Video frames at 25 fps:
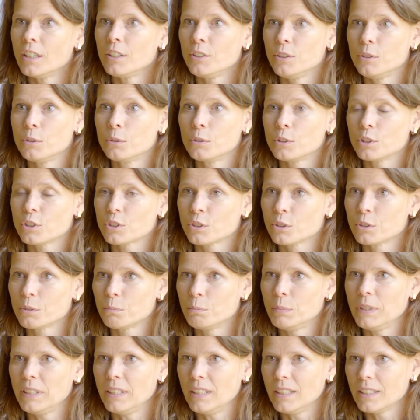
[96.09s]
you
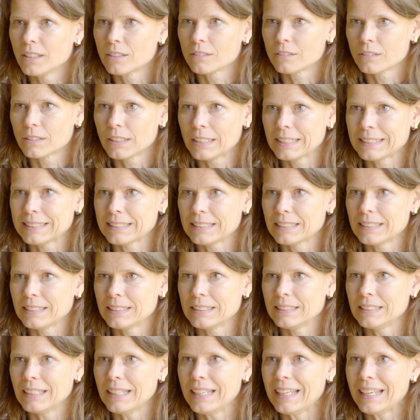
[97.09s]
should be
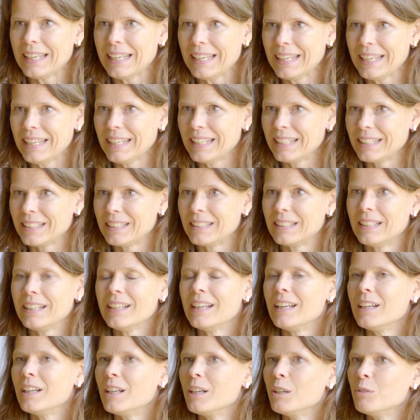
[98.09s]
interested in
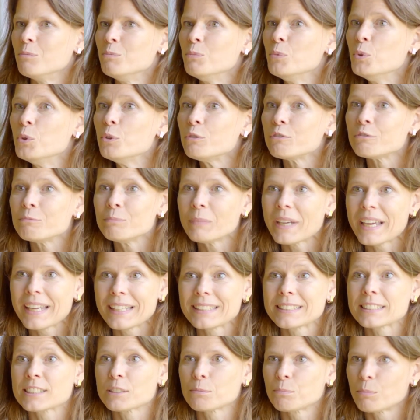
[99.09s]

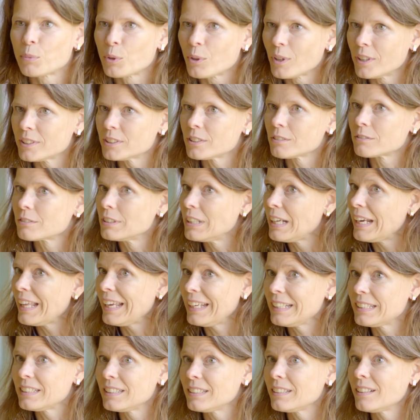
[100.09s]
movement, sports
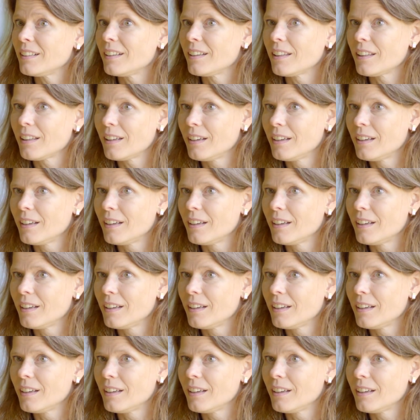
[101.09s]
related